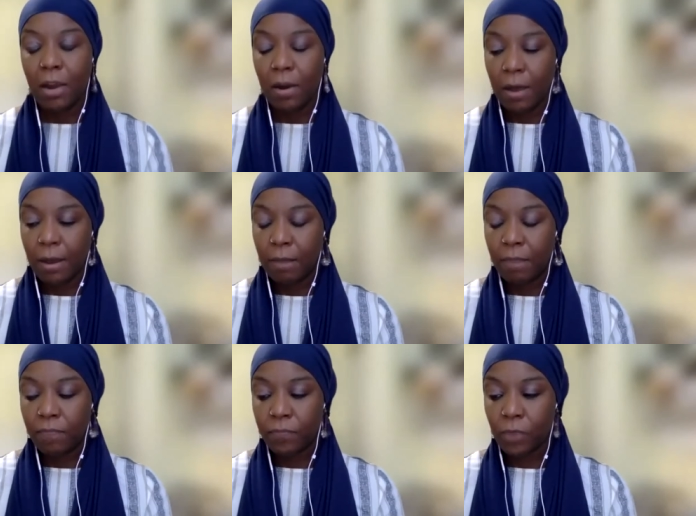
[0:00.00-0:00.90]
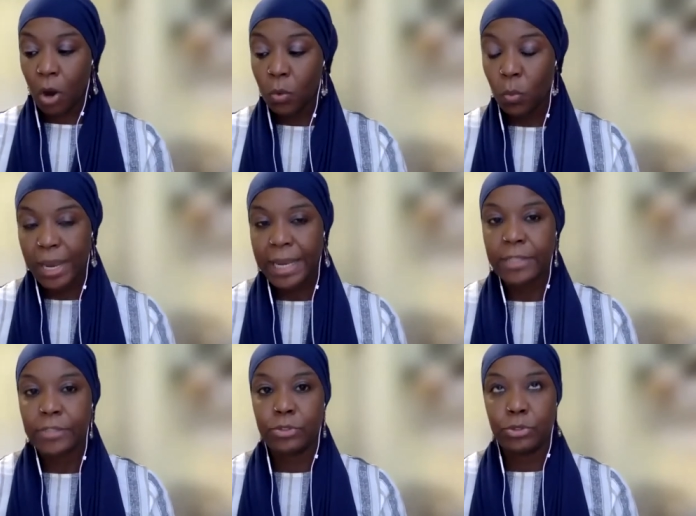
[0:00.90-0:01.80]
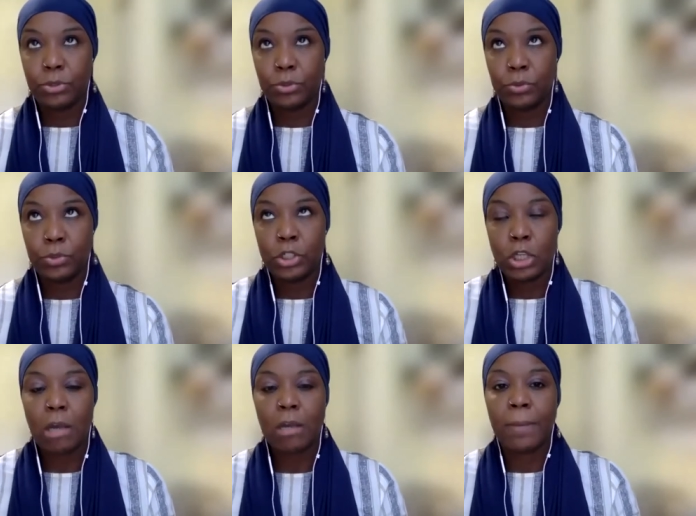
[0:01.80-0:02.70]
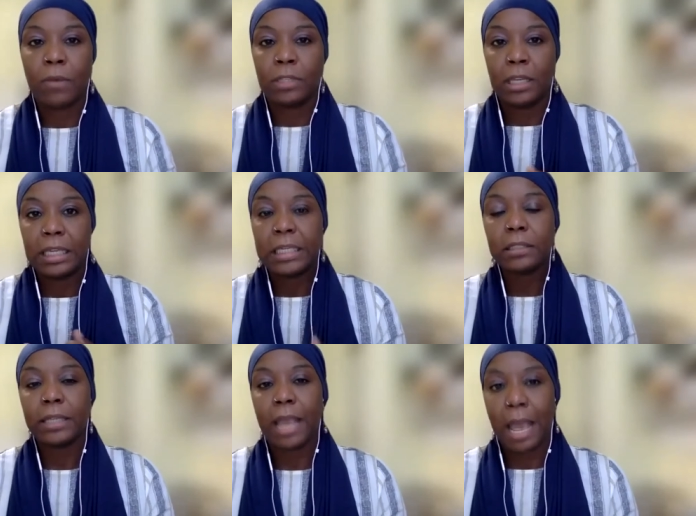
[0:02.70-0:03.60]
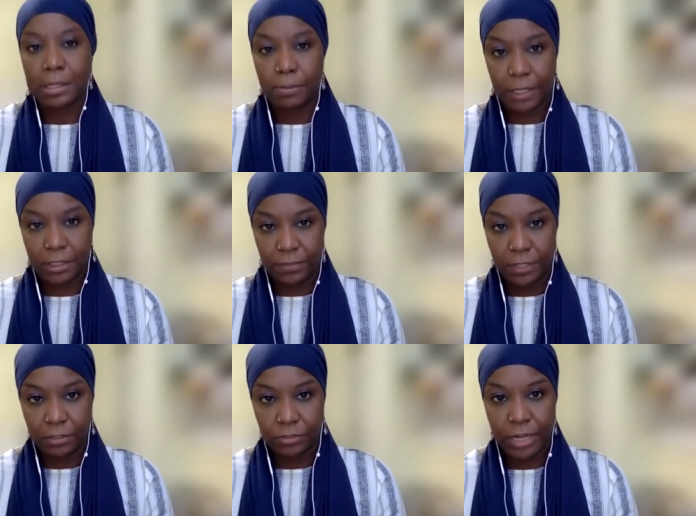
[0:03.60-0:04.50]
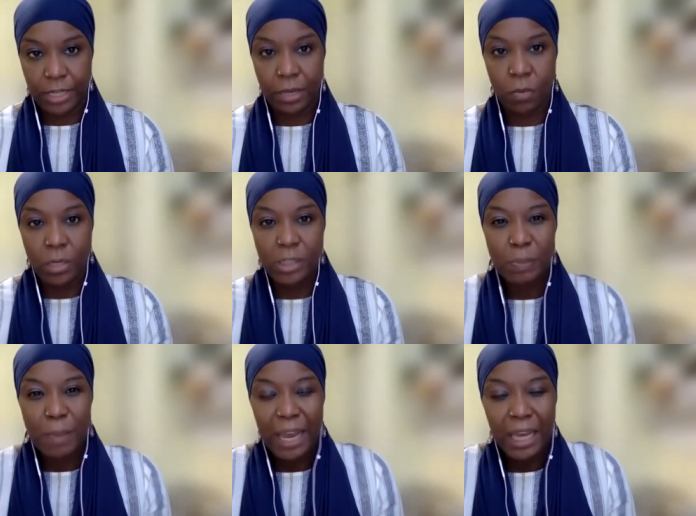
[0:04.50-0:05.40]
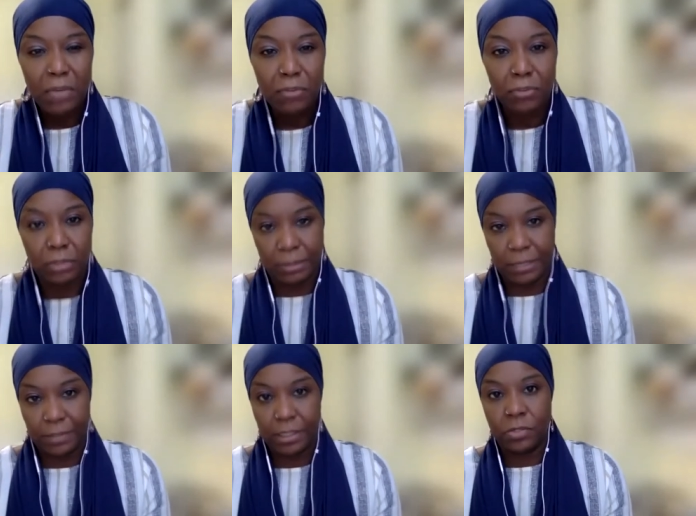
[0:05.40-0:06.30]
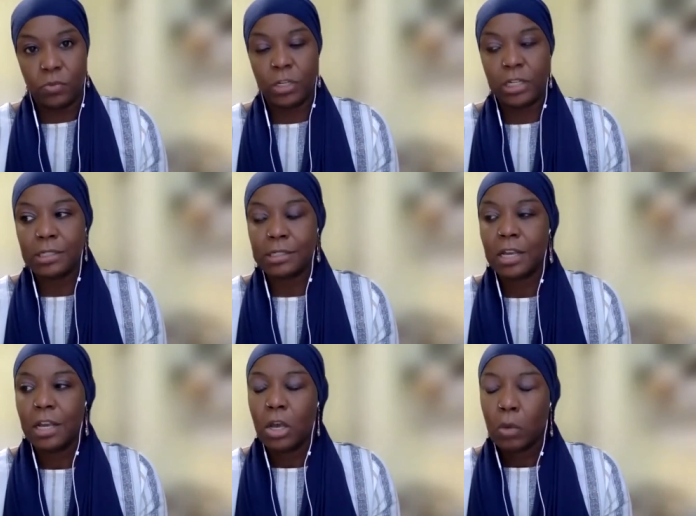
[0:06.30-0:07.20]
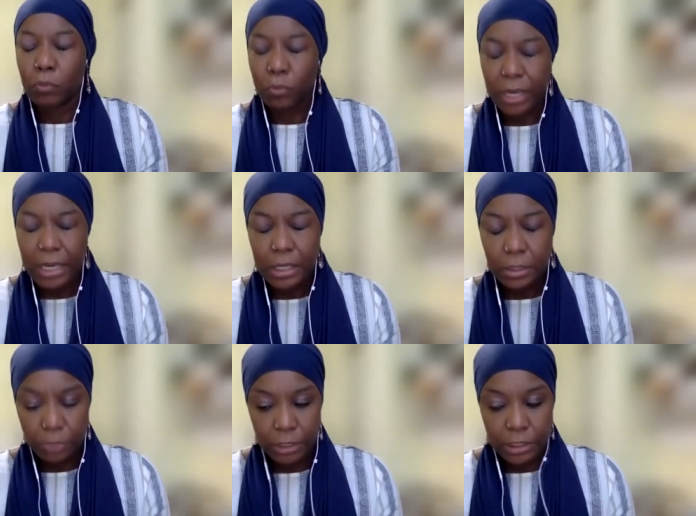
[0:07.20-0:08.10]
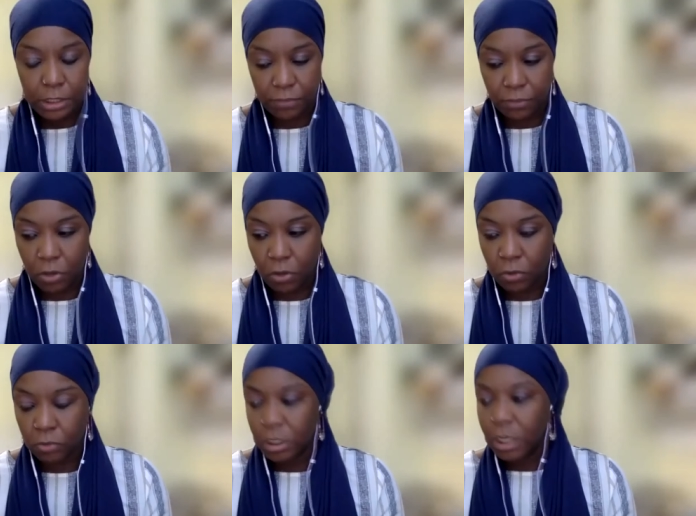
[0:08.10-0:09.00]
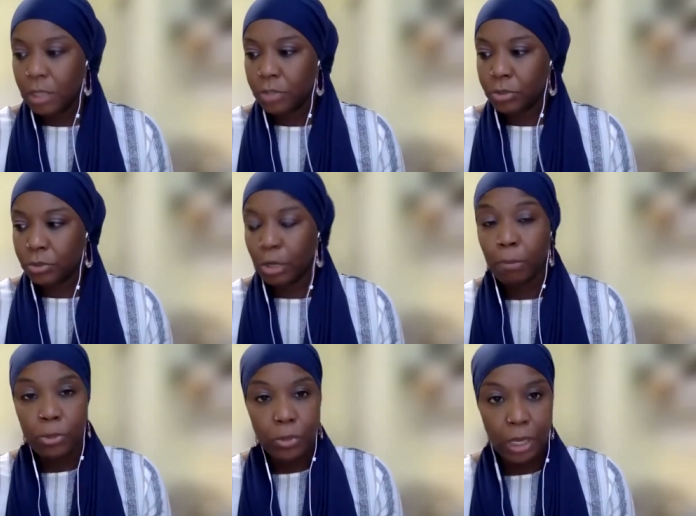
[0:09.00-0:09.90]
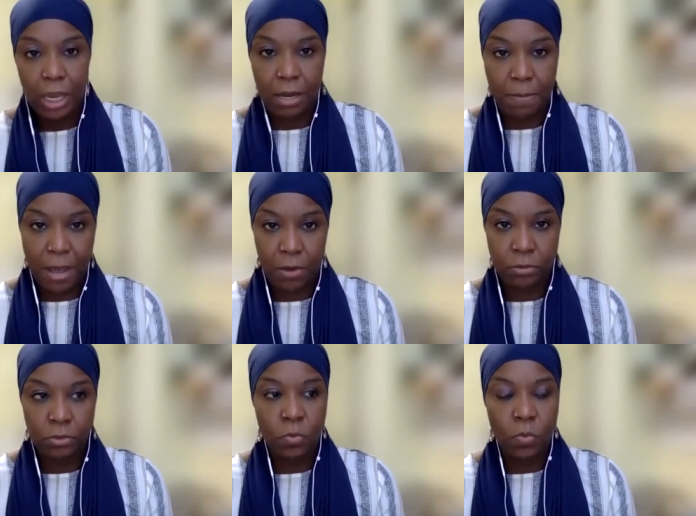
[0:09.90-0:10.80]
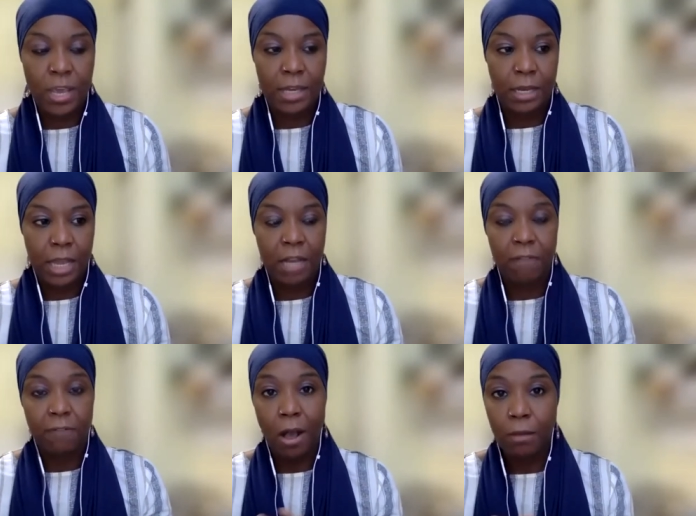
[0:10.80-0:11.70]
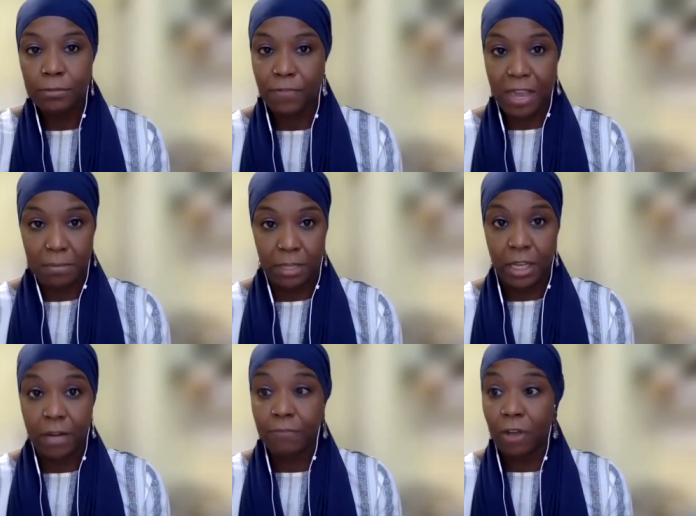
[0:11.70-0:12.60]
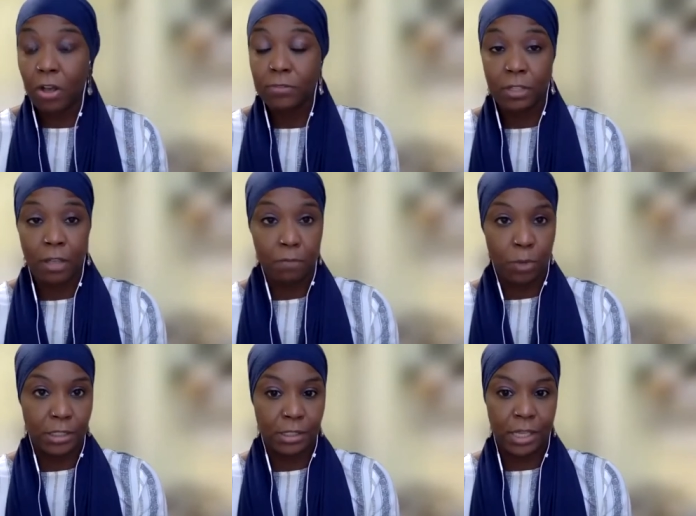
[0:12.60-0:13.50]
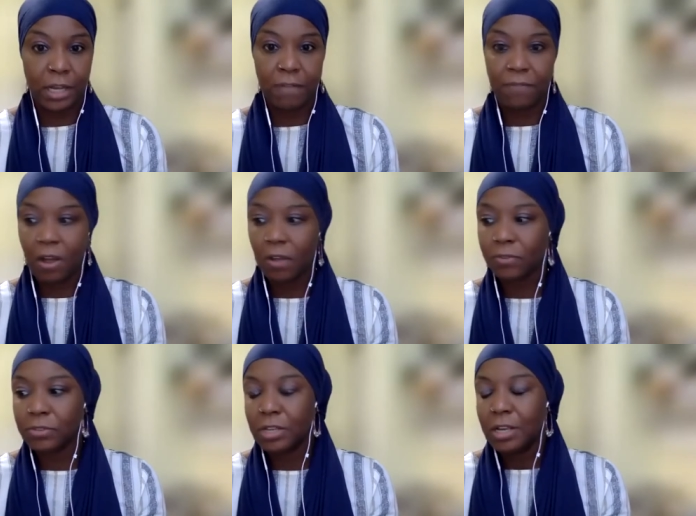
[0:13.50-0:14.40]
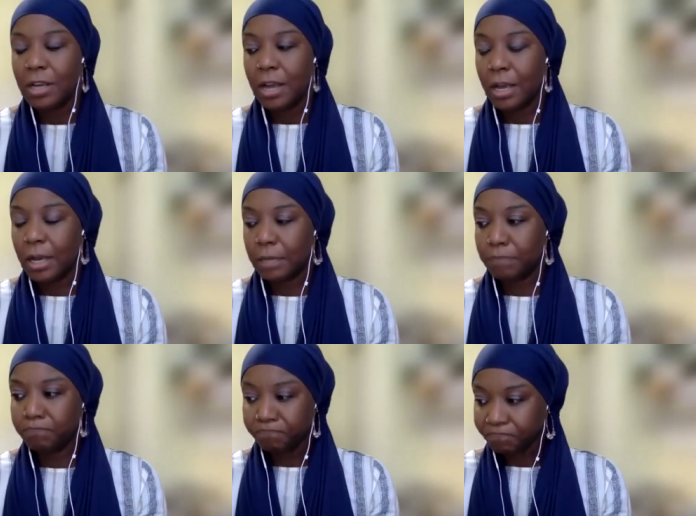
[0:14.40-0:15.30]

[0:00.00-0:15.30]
are ways to talk about the healing aspect of it, right? Like, what is painful about this? What is really, really difficult to communicate about when it involves family, it involves loved ones, it involves even